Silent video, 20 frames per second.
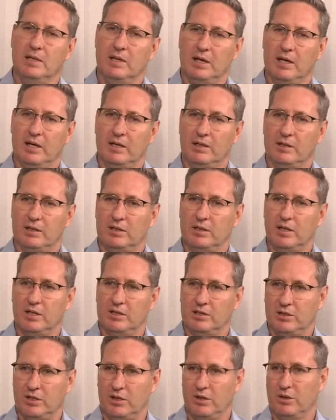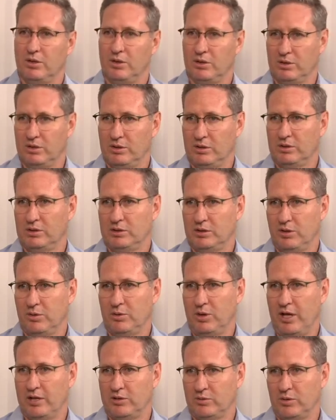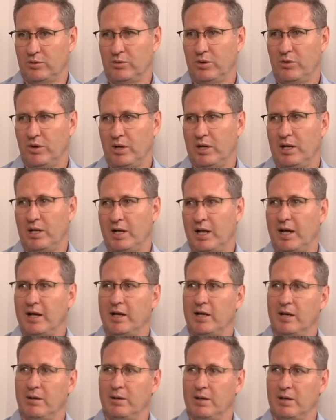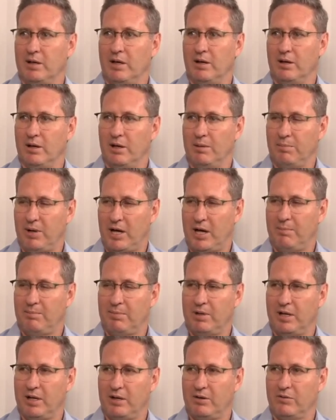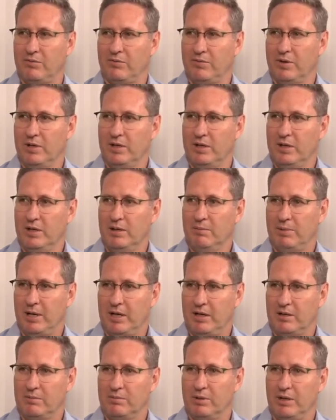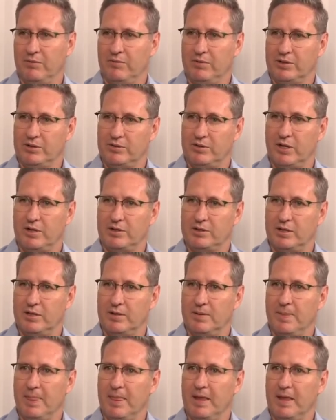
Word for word: And uh, so, so that's what we really lack, uh, a, a pipeline of bankable infrastructure.